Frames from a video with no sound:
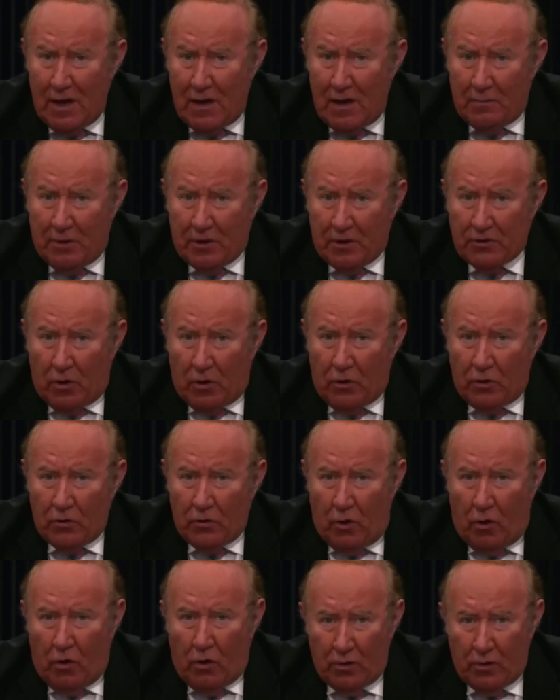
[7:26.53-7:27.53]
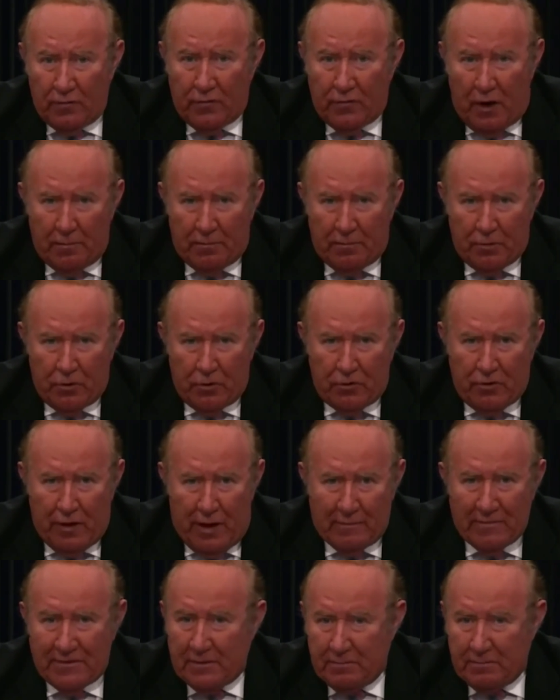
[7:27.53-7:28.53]
But on all of our
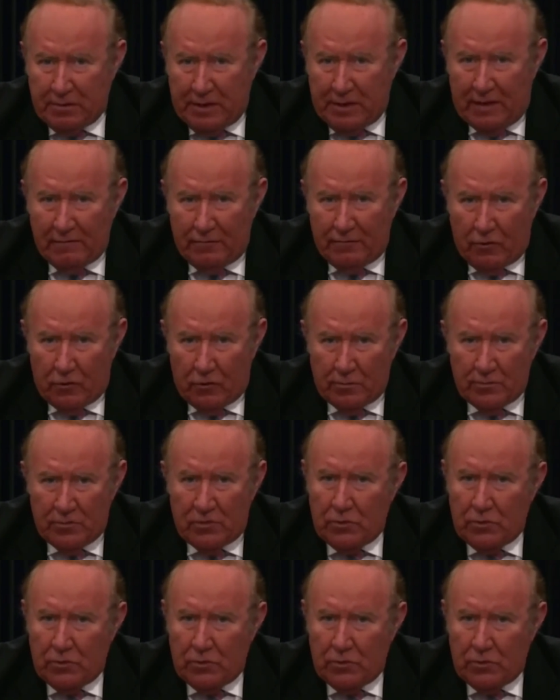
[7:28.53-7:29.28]
programs and platforms,